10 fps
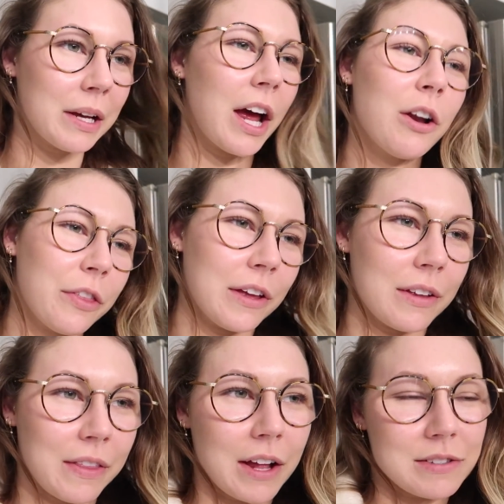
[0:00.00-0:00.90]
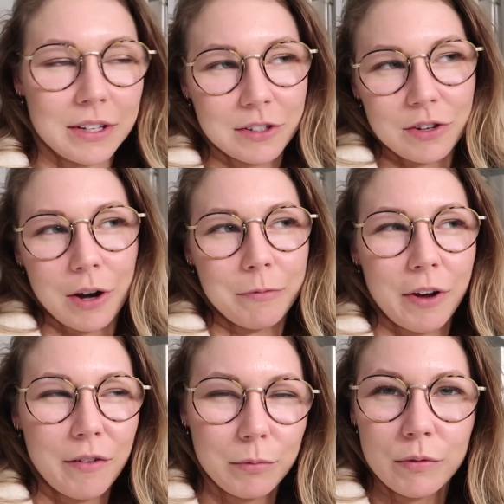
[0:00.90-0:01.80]
But I don't don't think that's like top
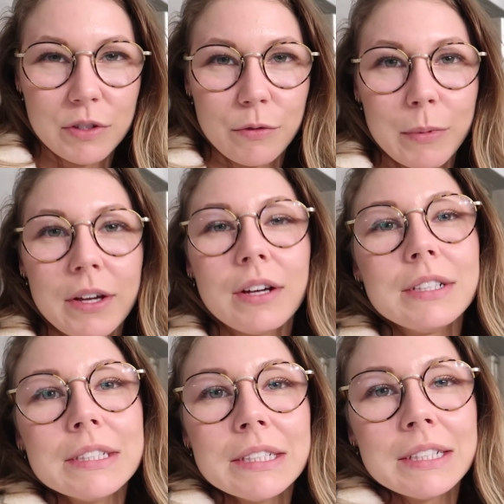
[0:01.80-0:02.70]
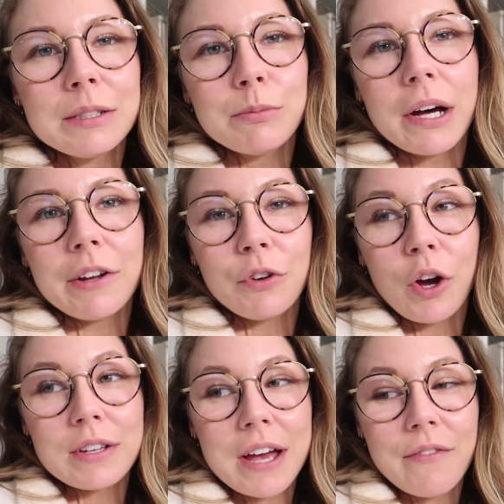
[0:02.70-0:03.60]
five movies for me. Mm But if you
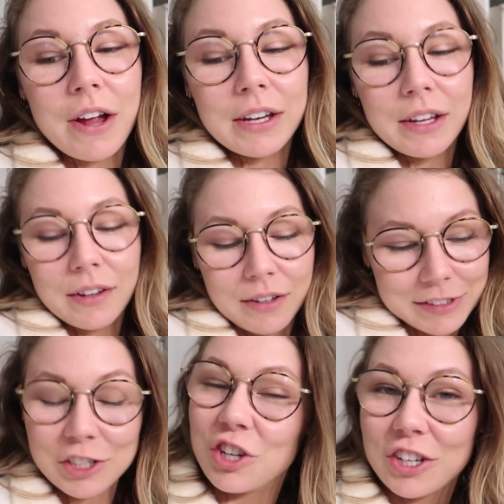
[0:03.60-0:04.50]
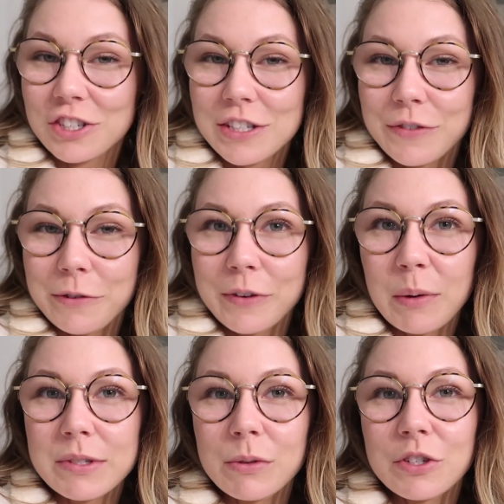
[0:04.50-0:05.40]
guys have any suggestions for
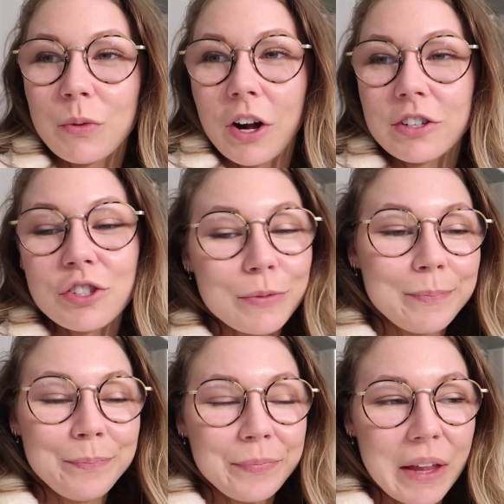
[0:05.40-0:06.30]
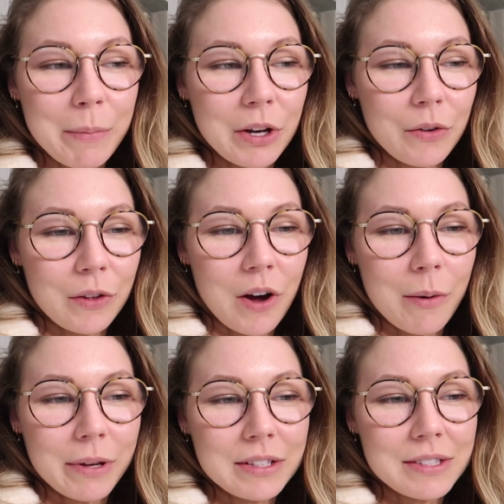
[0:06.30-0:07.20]
films that we should watch, let me know in the
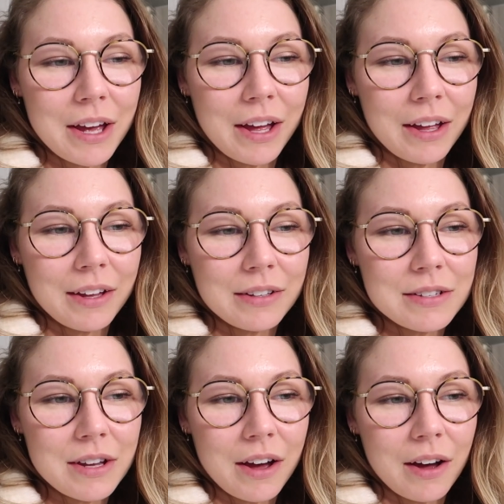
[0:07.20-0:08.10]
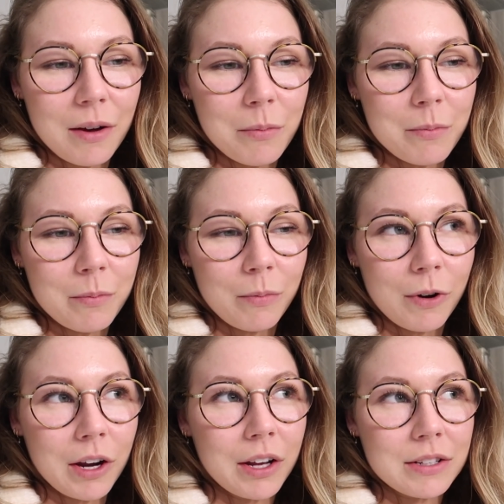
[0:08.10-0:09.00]
comments and um,
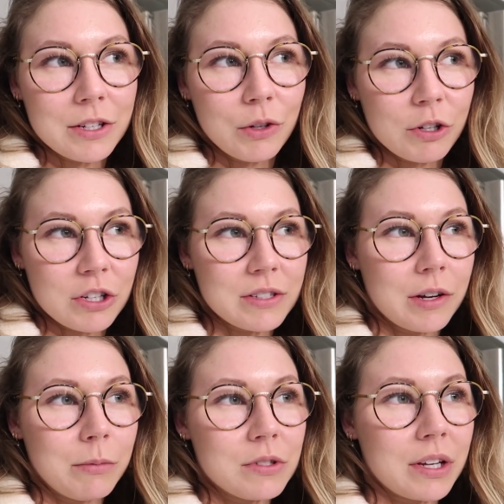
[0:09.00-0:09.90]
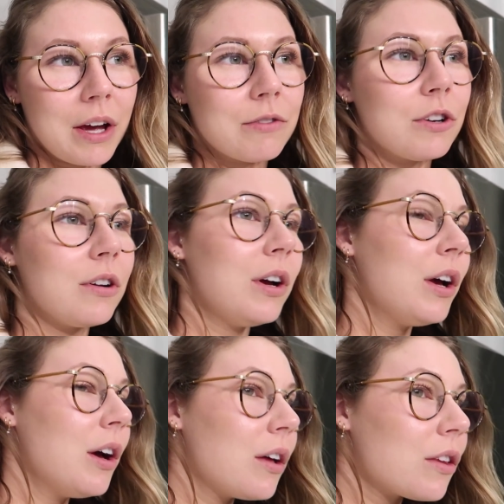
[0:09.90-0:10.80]
we're gonna continue watching Sound of Music after.
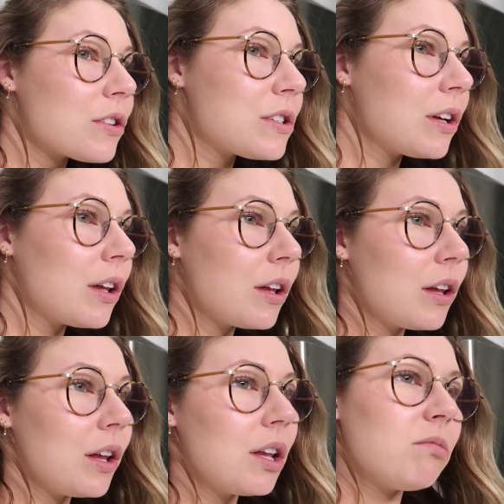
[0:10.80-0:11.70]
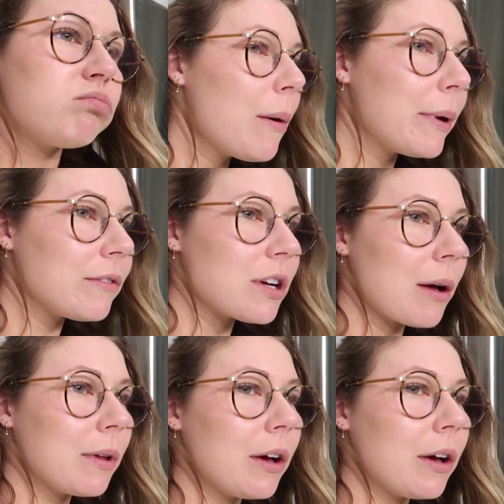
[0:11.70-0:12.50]
There's still a bit of time